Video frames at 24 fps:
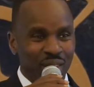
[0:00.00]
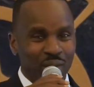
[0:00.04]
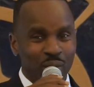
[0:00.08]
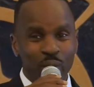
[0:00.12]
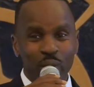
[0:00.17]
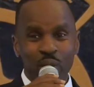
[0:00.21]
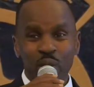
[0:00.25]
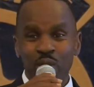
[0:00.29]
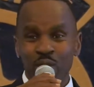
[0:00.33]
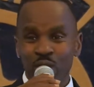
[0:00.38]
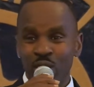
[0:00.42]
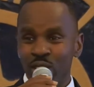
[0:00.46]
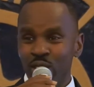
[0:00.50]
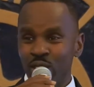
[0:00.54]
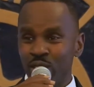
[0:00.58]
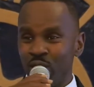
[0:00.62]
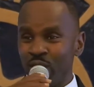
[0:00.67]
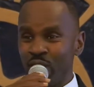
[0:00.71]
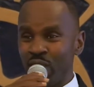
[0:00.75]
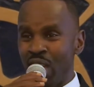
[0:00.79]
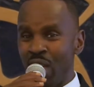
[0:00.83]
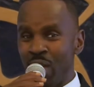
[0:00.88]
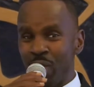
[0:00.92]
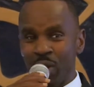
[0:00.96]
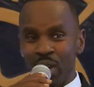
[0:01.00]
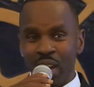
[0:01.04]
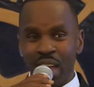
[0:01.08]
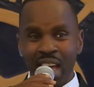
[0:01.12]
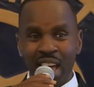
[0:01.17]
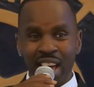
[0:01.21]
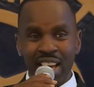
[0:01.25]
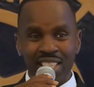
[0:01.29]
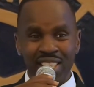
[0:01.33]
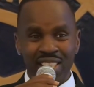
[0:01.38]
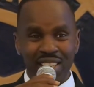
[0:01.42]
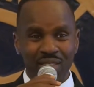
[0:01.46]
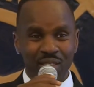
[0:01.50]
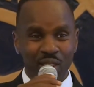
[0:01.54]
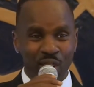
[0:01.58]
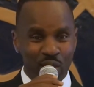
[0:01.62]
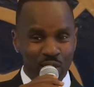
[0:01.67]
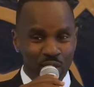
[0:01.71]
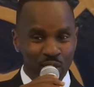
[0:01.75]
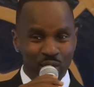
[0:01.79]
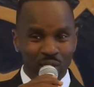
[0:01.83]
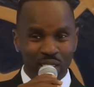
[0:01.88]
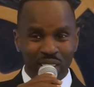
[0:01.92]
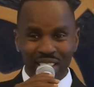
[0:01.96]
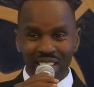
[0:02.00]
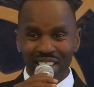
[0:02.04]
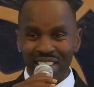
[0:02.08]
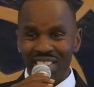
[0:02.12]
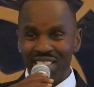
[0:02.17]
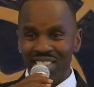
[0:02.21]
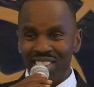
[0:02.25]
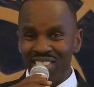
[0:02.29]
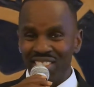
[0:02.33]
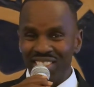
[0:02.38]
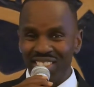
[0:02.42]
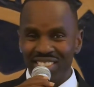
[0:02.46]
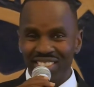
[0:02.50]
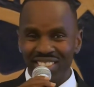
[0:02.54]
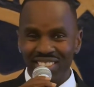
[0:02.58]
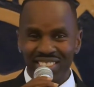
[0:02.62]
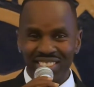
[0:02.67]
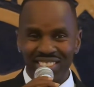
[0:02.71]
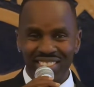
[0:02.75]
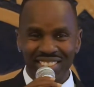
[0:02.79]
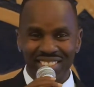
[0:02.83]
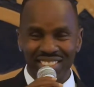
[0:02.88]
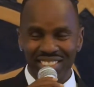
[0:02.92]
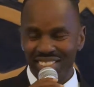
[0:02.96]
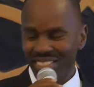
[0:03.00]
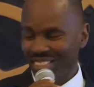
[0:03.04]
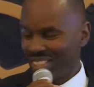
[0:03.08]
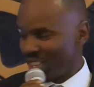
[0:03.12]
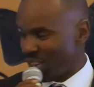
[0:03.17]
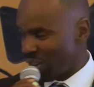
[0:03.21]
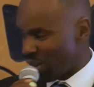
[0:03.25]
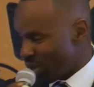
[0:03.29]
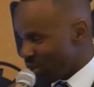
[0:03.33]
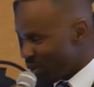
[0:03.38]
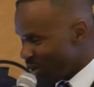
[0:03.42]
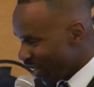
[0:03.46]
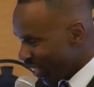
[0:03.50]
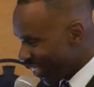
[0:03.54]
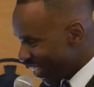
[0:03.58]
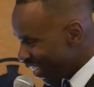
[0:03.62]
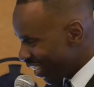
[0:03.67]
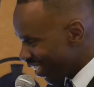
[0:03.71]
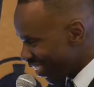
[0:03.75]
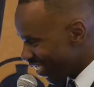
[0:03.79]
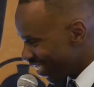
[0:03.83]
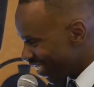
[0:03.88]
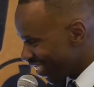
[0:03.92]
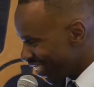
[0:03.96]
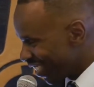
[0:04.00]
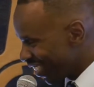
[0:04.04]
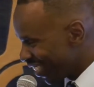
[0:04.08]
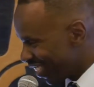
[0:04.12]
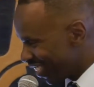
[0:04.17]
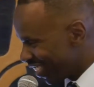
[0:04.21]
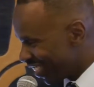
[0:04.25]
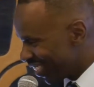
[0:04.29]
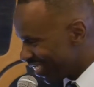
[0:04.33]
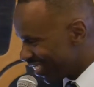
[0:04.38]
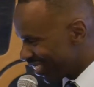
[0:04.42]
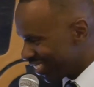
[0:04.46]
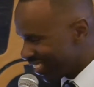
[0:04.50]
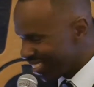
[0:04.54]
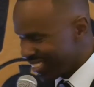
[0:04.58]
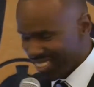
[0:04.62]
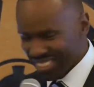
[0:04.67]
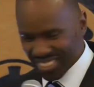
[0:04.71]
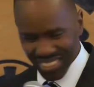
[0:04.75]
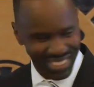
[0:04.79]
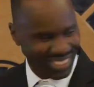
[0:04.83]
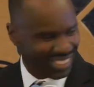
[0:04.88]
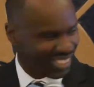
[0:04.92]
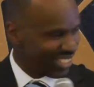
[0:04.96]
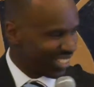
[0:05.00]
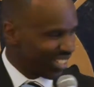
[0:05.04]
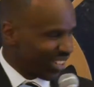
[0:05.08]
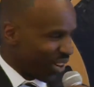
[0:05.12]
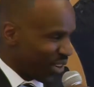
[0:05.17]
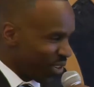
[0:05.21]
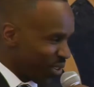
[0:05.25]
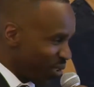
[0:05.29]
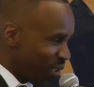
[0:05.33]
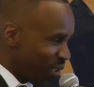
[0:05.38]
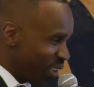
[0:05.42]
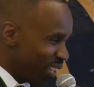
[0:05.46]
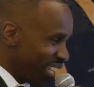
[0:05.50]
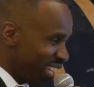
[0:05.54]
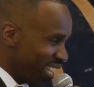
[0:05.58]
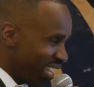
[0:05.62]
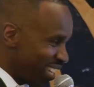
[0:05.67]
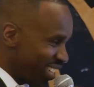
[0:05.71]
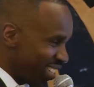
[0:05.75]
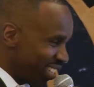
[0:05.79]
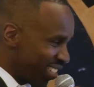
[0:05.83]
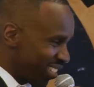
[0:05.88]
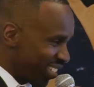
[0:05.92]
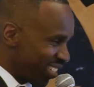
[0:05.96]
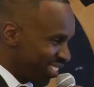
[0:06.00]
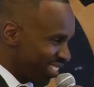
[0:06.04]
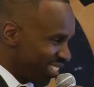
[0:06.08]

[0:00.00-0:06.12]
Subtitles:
Will you turn to your neighbor and ask them, are you a leader? Are you a leader? Are you a leader?